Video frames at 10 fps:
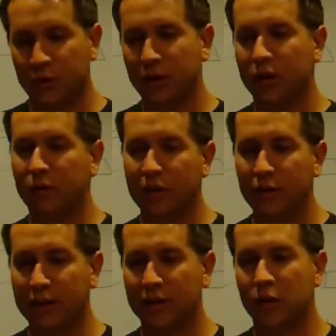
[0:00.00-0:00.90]
you can go and
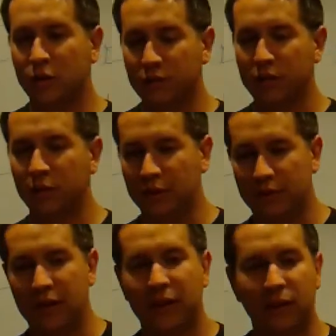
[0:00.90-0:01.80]
look at CodeView
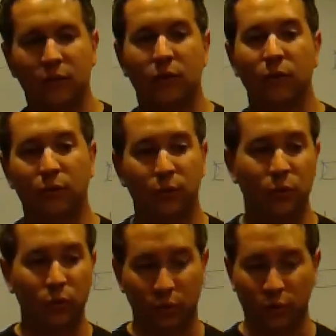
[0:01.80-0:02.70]
and validate your code through
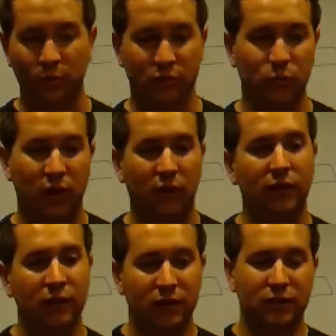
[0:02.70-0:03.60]
Google Chrome as
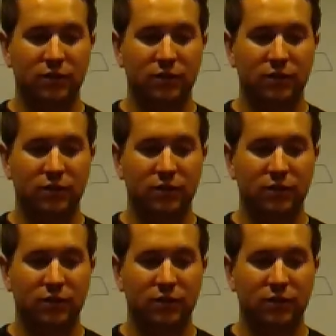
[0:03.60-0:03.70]
well.